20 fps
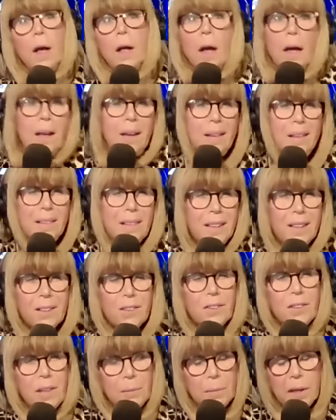Hey, you know,
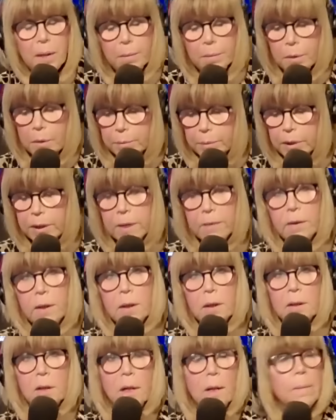some of them will believe
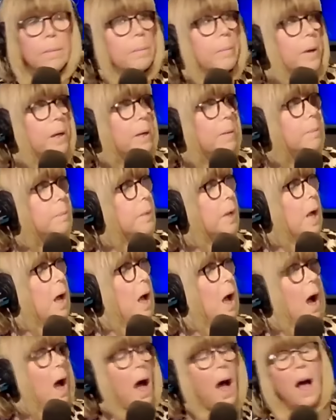it, you know, but
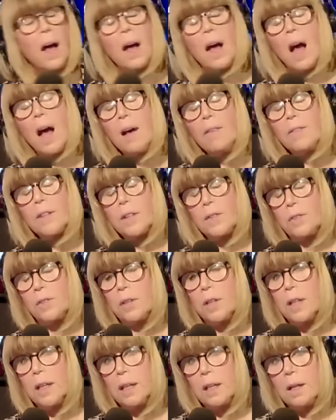
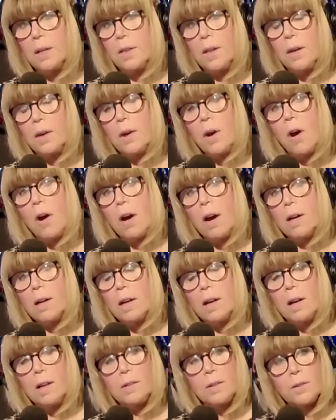obviously there are
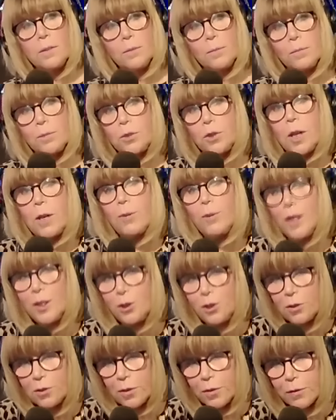
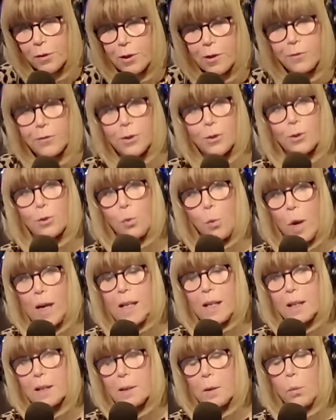generations of grifters
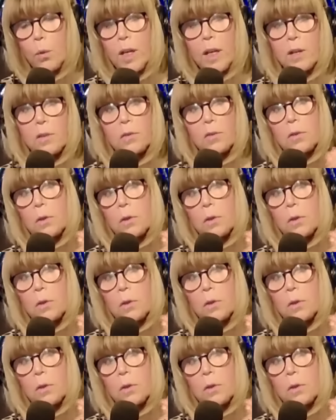waiting in the wings.